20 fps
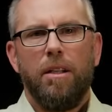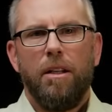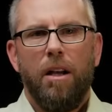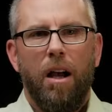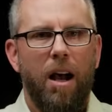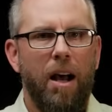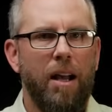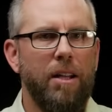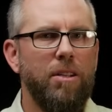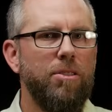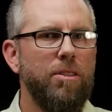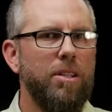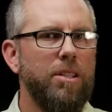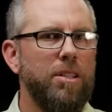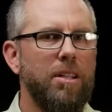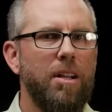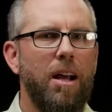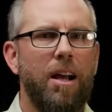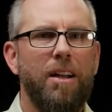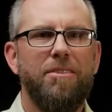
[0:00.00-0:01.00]
hundreds
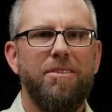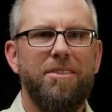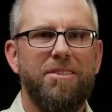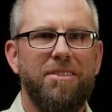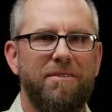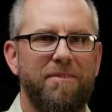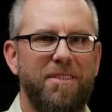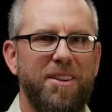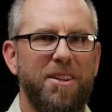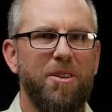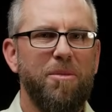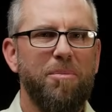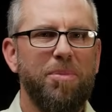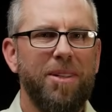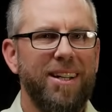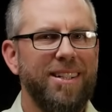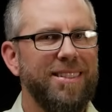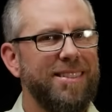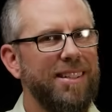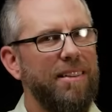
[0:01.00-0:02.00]
and hundreds of video
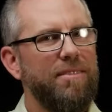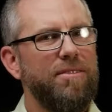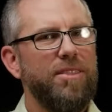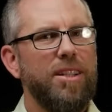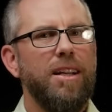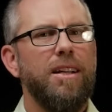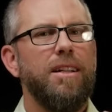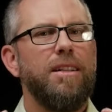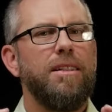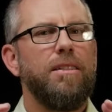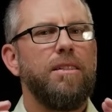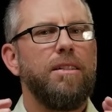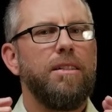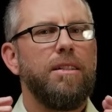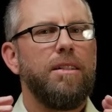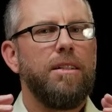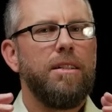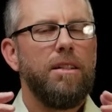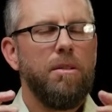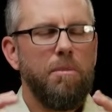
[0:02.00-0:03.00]
blogs I've done
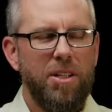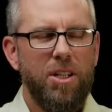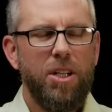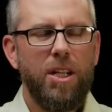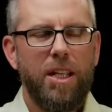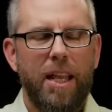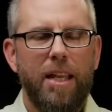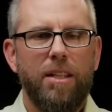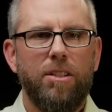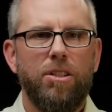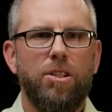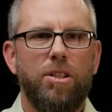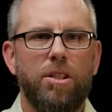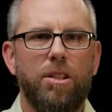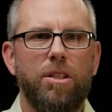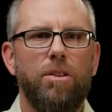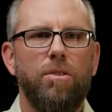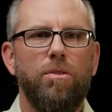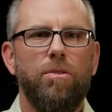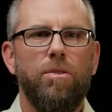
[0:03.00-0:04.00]
communicates to
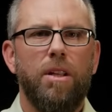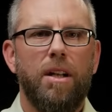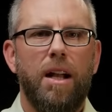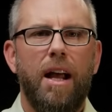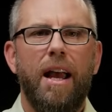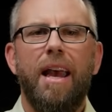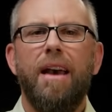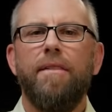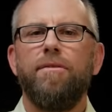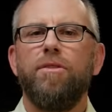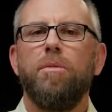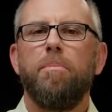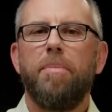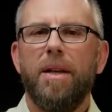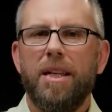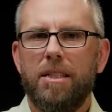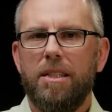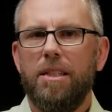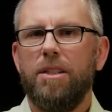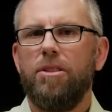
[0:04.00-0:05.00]
you that I have your
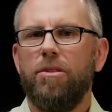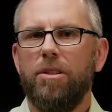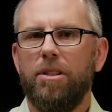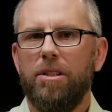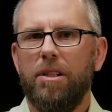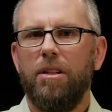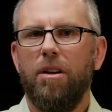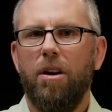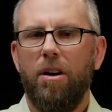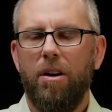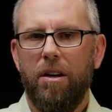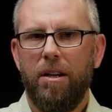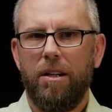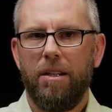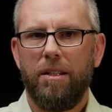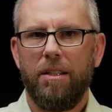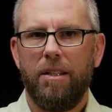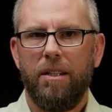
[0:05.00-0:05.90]
best interest in heart.